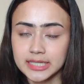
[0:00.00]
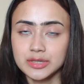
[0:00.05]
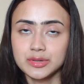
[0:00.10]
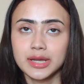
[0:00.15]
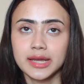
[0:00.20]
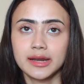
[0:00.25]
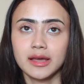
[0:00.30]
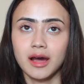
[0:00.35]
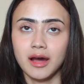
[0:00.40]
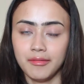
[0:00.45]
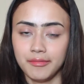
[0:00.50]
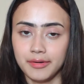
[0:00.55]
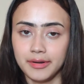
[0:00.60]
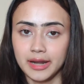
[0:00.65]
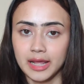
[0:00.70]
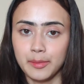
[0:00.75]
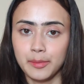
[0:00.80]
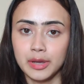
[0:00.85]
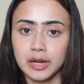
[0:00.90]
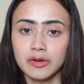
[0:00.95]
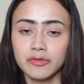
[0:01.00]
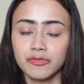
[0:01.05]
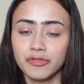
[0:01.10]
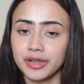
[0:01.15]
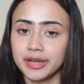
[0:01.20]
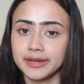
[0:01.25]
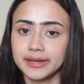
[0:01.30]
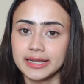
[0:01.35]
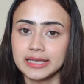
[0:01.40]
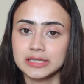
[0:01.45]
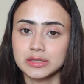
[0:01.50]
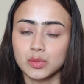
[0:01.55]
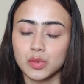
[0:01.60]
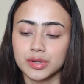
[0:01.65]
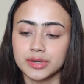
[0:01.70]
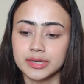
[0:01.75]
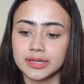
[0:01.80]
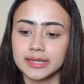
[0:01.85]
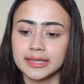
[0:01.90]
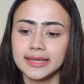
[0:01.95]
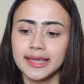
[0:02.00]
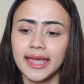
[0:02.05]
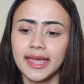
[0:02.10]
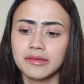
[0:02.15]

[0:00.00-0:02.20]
You get 100 ml, a very nice quantity.